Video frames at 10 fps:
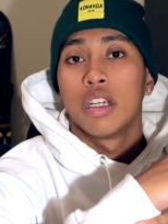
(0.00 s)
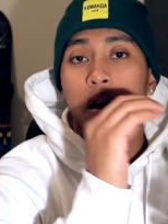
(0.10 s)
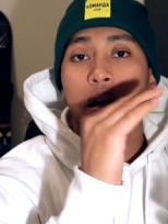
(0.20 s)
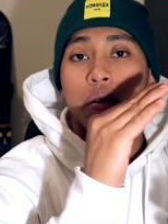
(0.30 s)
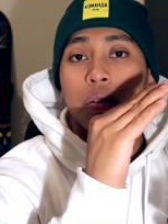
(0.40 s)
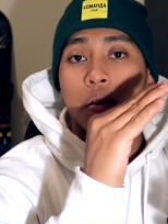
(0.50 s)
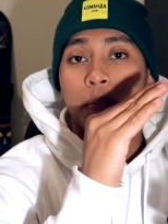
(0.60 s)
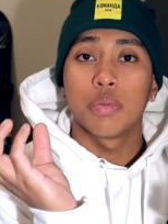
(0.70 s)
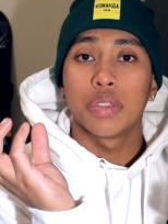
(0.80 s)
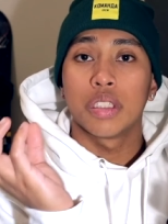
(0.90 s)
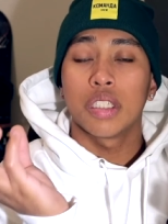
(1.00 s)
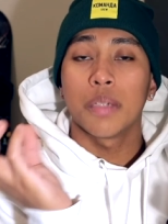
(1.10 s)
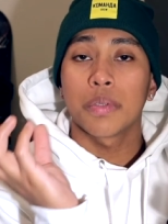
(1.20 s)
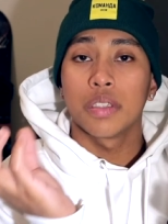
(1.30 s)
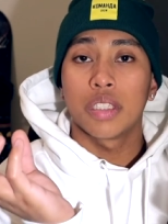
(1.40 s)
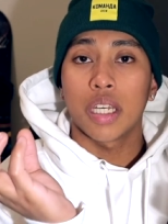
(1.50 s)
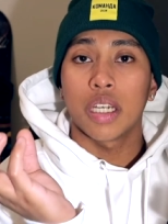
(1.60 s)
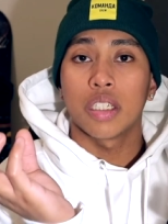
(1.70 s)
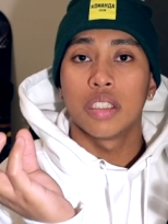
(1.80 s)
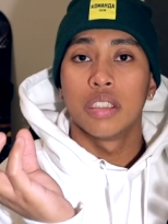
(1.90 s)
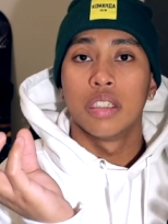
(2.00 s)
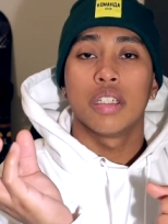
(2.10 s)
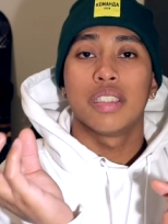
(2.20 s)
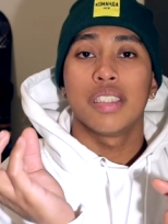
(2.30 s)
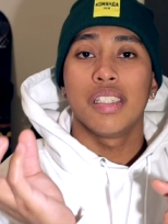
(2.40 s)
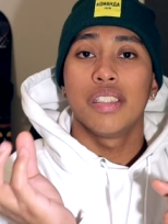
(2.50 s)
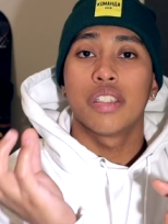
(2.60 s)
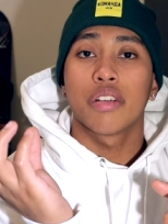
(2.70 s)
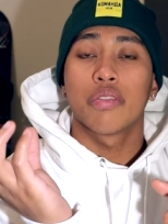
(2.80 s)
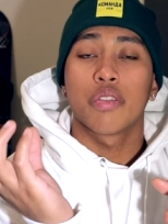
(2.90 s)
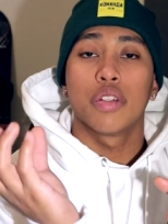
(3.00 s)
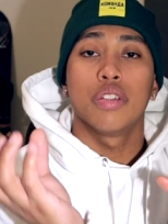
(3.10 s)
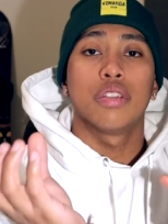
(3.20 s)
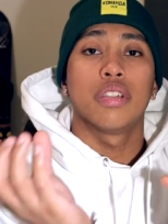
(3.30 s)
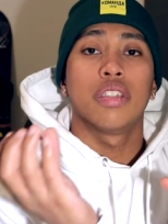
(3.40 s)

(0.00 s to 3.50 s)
and with a tapered tail, it's easier for you to